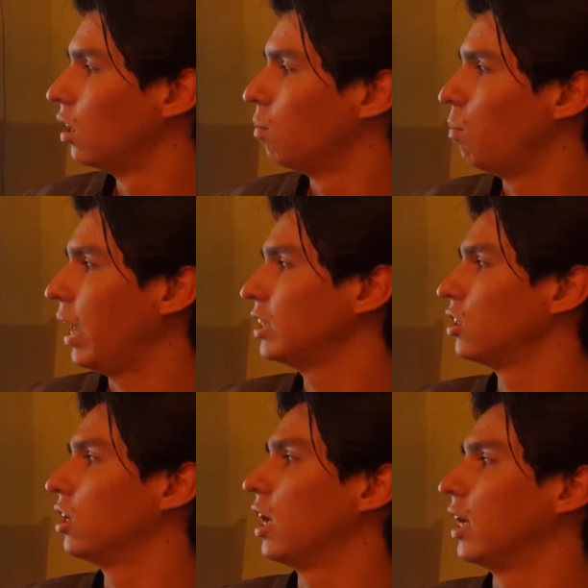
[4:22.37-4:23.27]
based
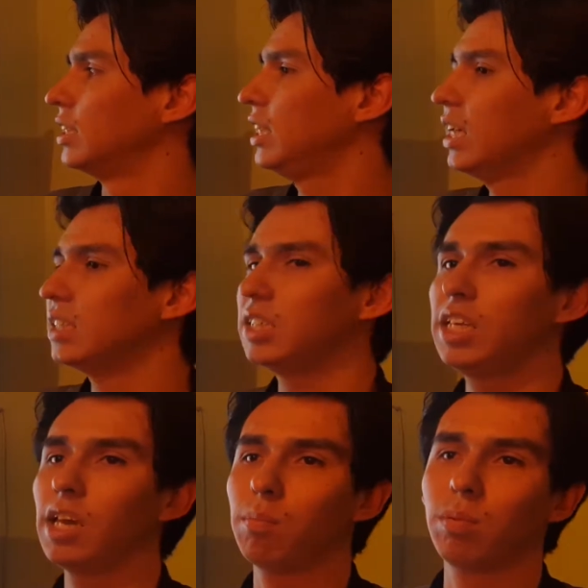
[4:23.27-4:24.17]
on a CNC
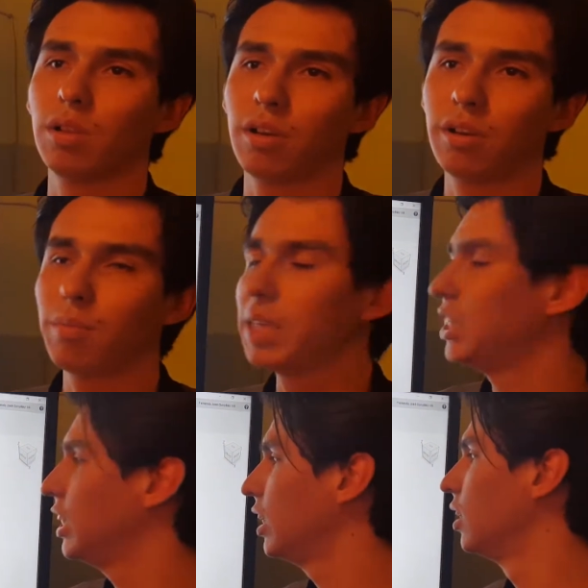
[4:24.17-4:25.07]
and plotter
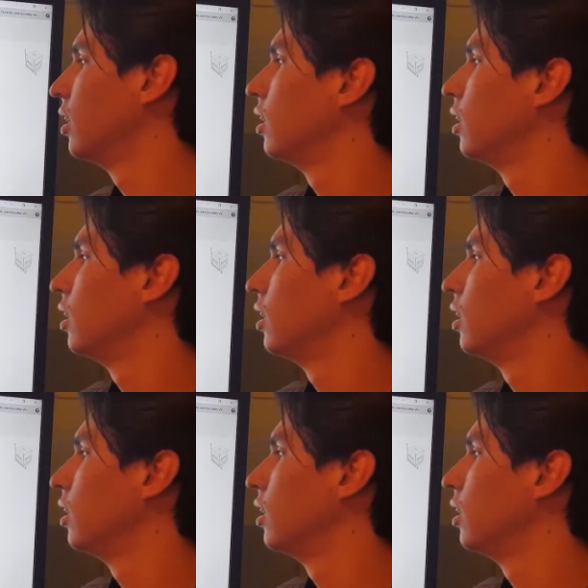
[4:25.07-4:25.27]
machine,